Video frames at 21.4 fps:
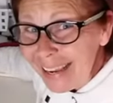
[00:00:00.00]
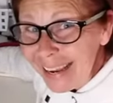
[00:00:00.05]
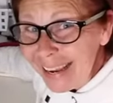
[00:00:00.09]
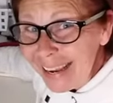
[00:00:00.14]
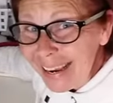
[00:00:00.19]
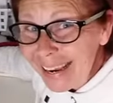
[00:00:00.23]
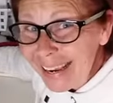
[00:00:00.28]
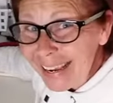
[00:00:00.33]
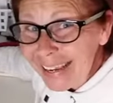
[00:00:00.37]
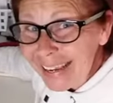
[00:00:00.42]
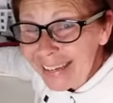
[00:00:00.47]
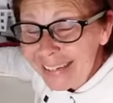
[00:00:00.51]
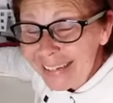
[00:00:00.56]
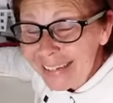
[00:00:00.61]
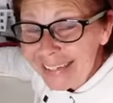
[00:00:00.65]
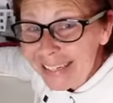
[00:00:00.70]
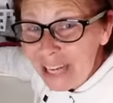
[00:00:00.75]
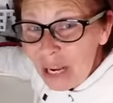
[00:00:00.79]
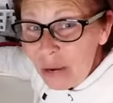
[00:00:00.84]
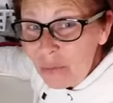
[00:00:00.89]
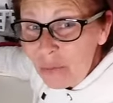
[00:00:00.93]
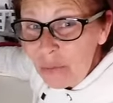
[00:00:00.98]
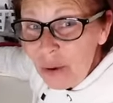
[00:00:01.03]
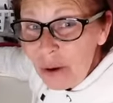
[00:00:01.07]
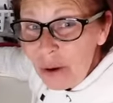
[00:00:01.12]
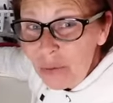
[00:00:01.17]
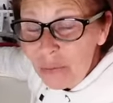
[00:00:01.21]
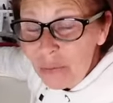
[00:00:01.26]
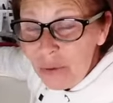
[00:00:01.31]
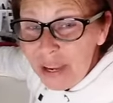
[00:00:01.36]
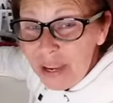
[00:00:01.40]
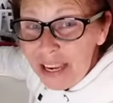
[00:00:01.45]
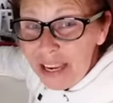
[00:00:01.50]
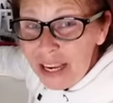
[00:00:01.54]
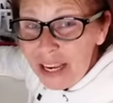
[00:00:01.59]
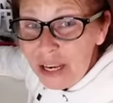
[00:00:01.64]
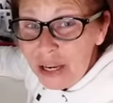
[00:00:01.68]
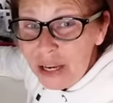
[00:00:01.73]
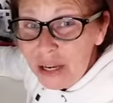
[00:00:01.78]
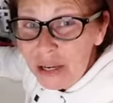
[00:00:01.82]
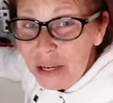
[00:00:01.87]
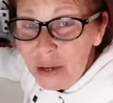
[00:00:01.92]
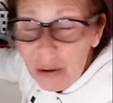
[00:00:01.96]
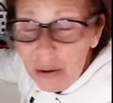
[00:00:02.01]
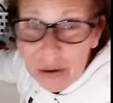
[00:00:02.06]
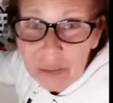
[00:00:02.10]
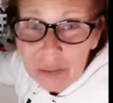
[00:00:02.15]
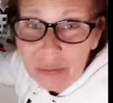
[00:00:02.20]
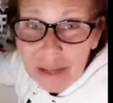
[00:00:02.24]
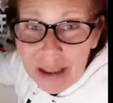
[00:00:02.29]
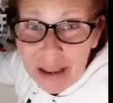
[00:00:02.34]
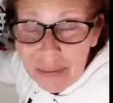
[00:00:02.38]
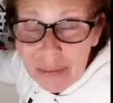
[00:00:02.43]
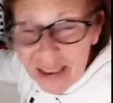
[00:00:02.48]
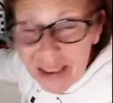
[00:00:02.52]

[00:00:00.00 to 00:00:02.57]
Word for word: and when we go to play